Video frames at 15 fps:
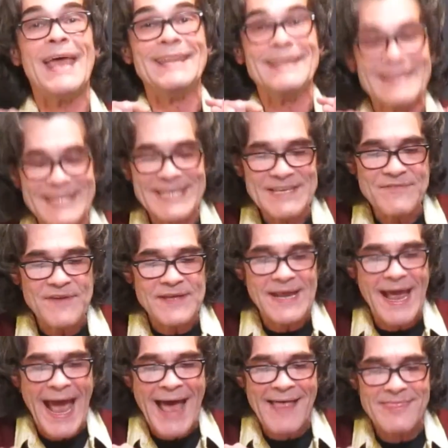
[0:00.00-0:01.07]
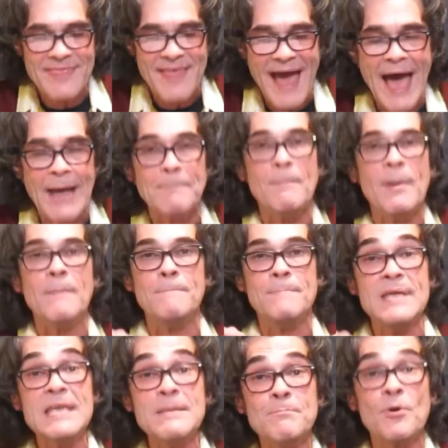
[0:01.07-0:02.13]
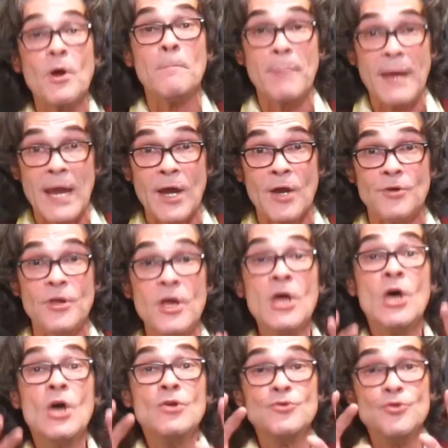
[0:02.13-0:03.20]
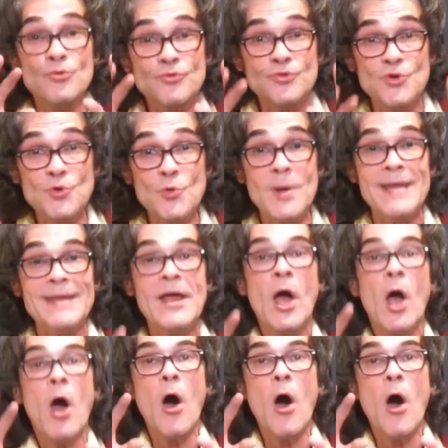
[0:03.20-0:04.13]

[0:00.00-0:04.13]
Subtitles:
and leave it at that, but be prepared to do it